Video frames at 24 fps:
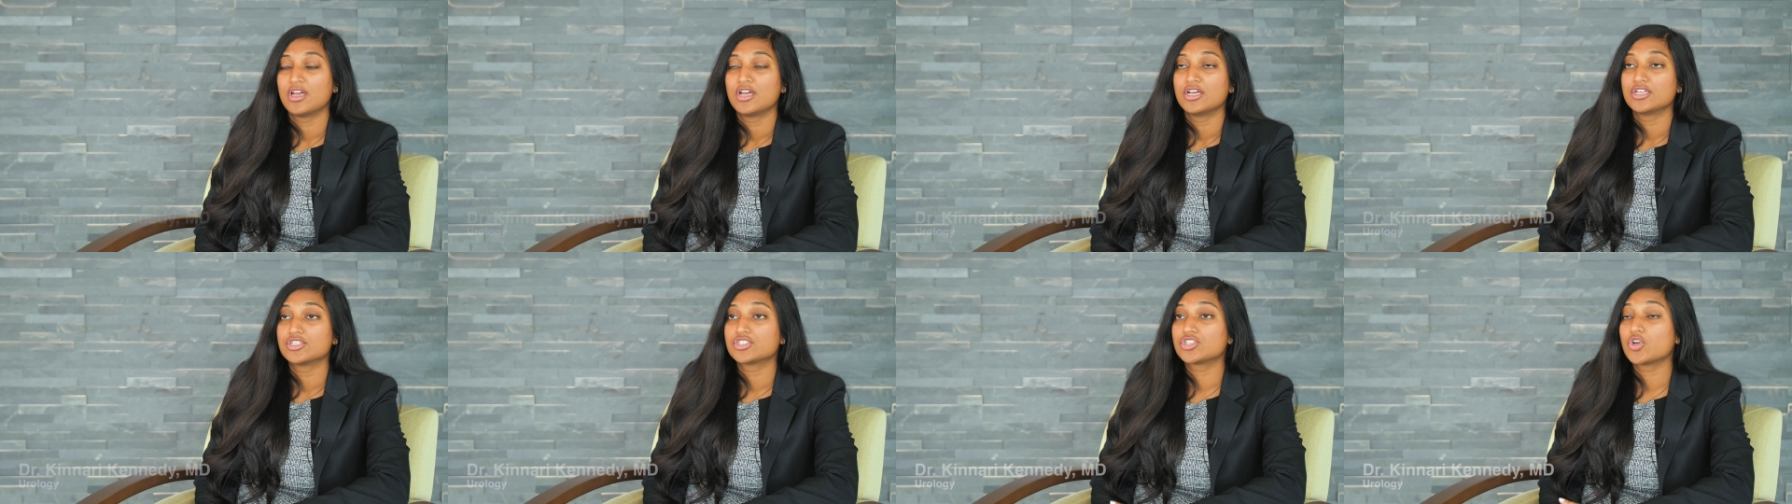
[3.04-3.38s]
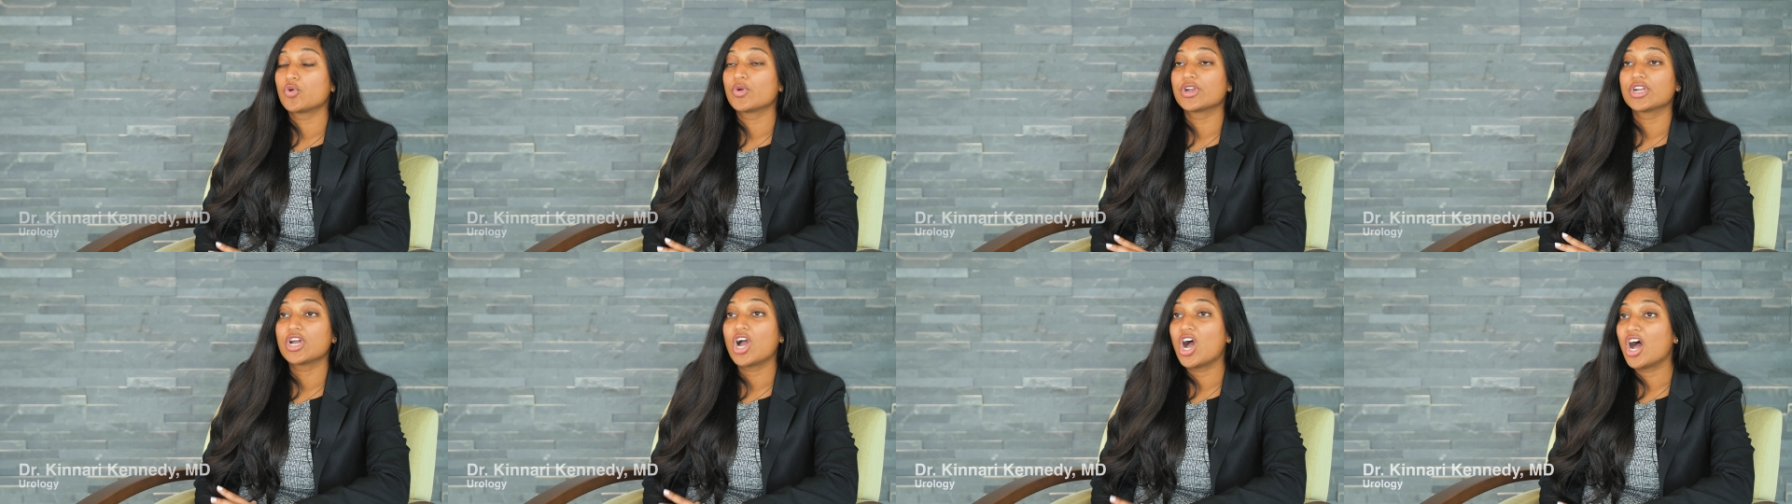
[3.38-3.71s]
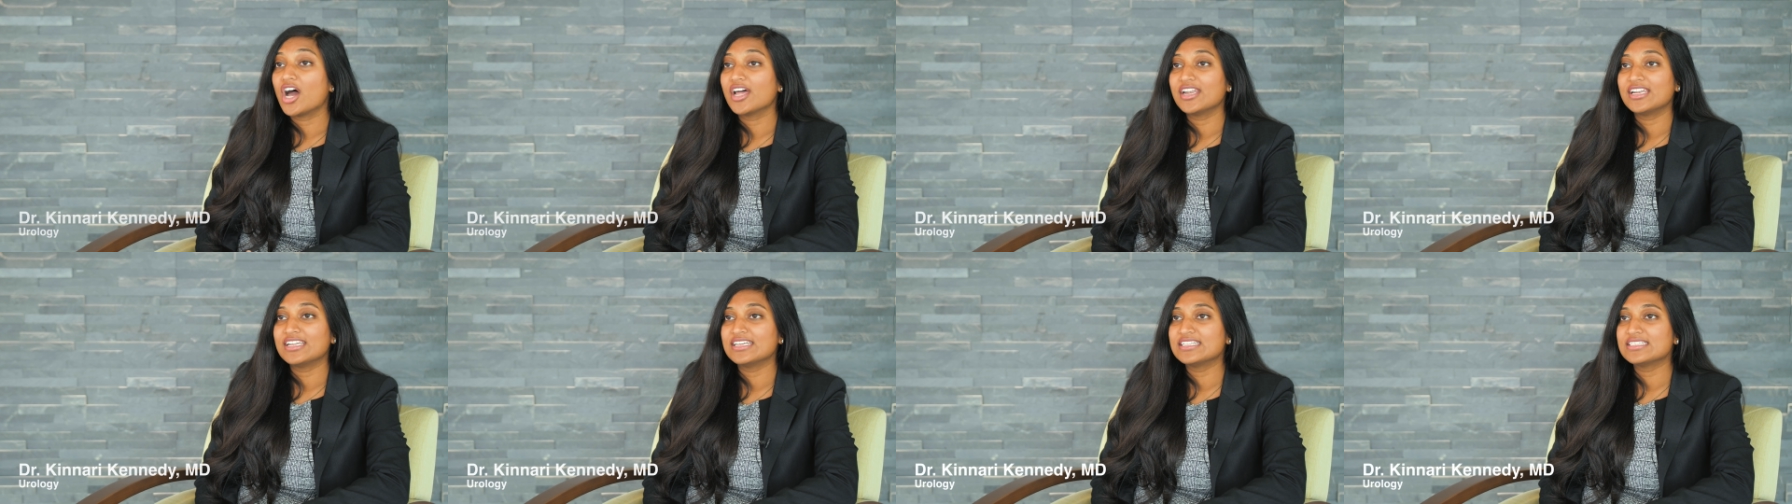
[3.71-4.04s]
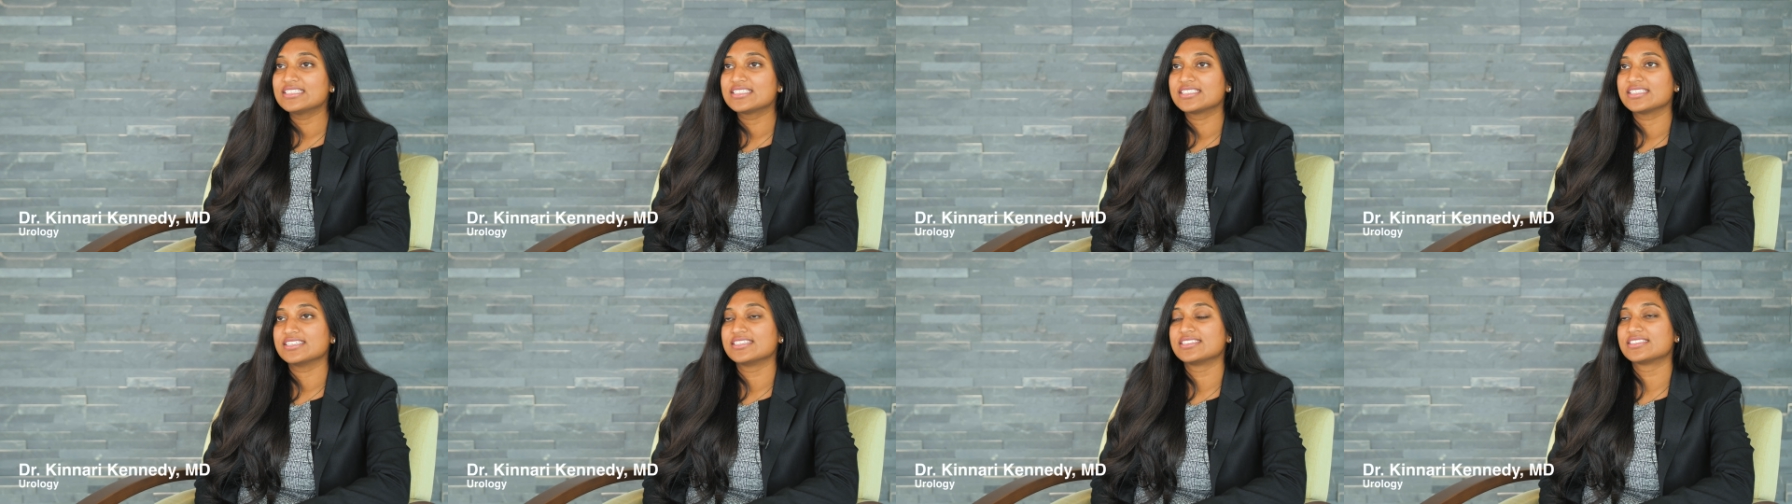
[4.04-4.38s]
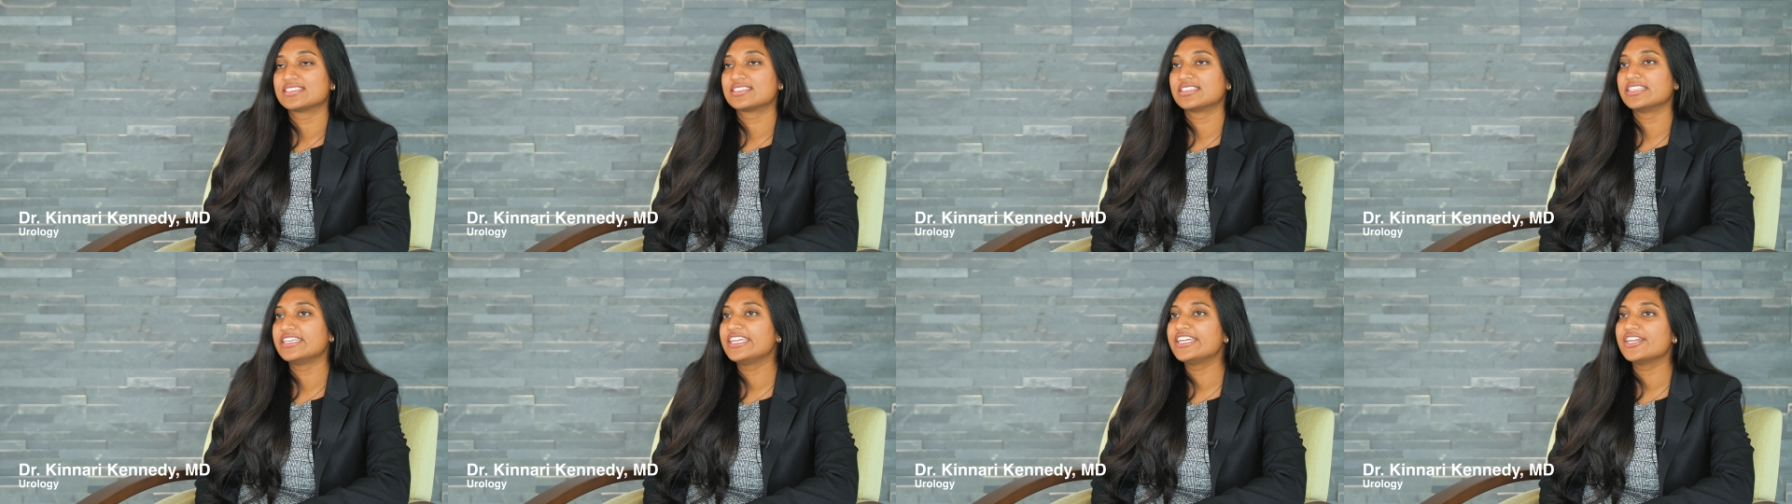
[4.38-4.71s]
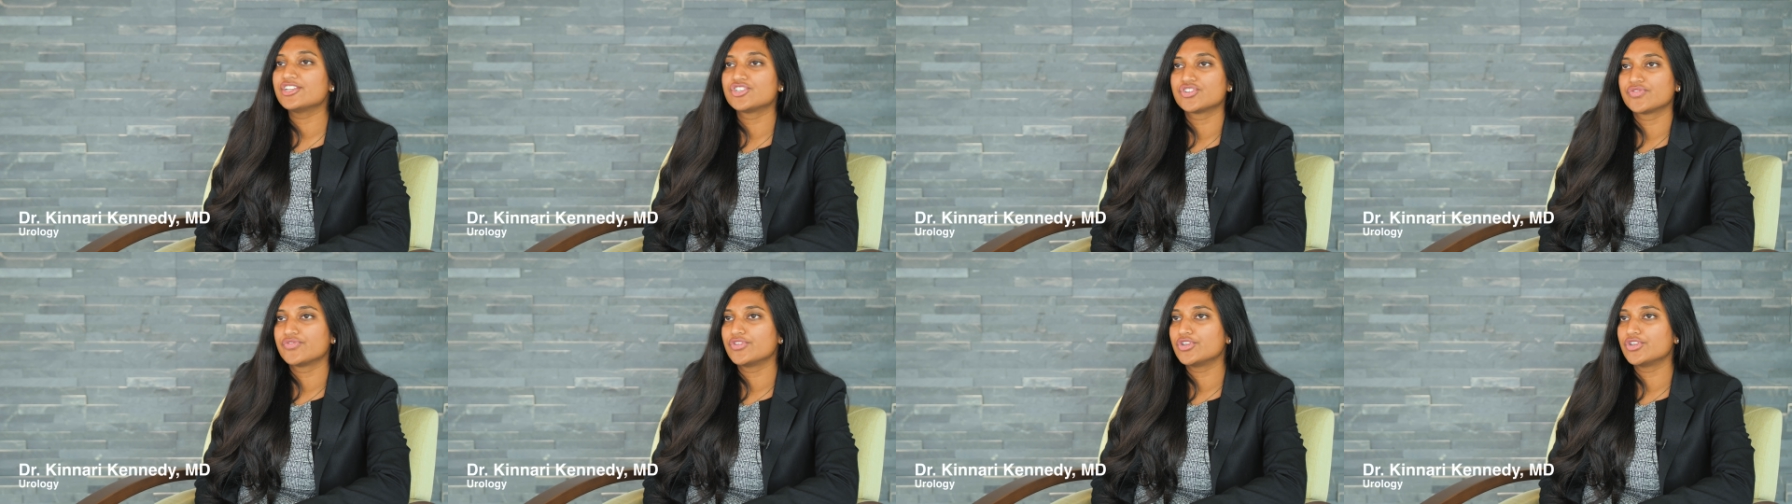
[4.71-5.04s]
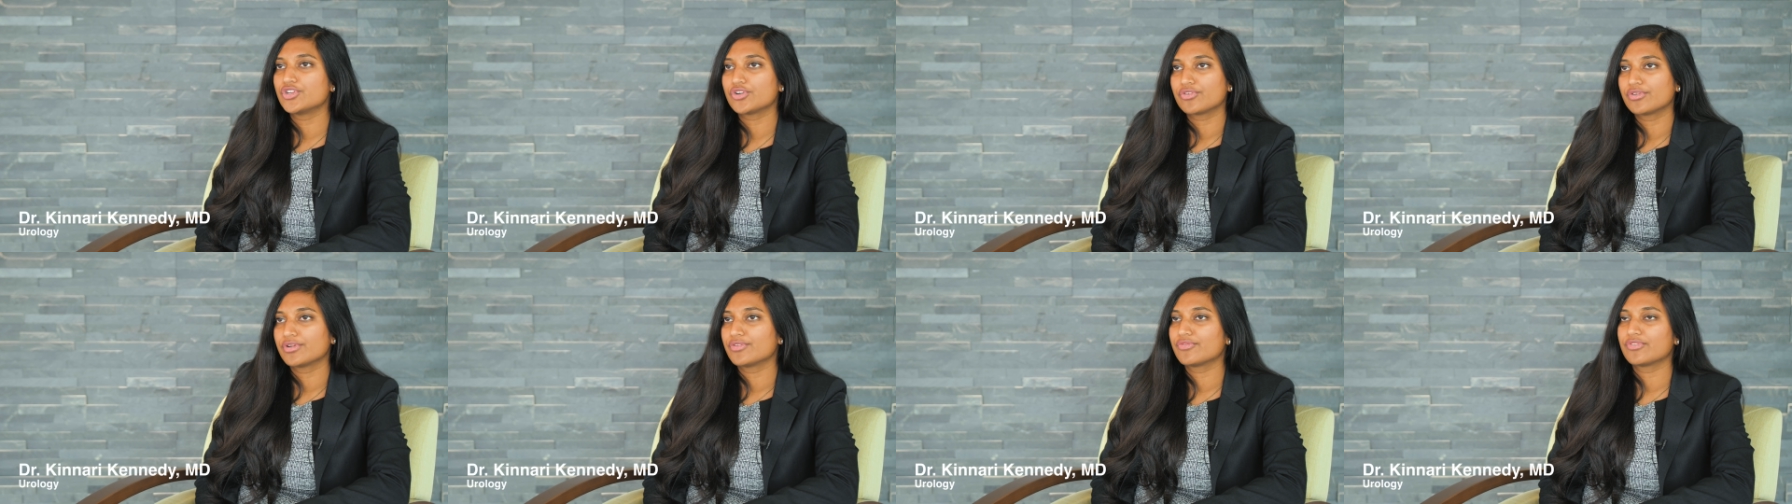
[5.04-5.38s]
So incontinence is leakage of urine